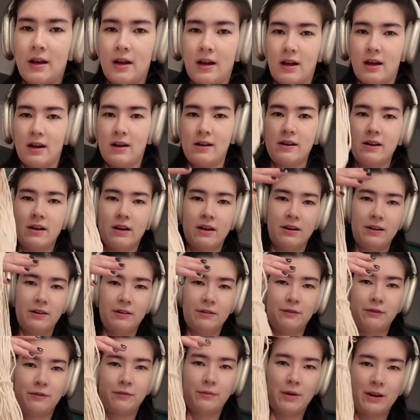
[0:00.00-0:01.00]
I
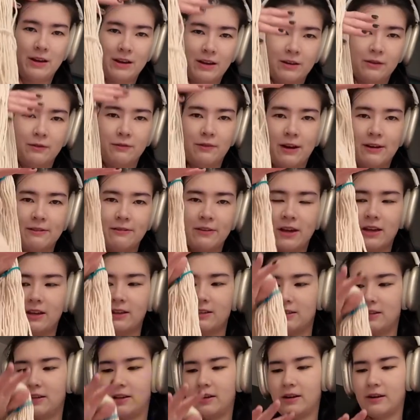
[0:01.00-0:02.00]
have my 5
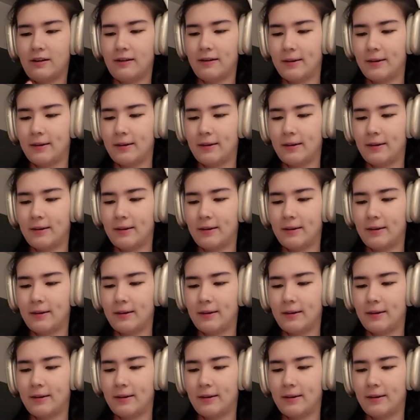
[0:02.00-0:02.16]
hanks here.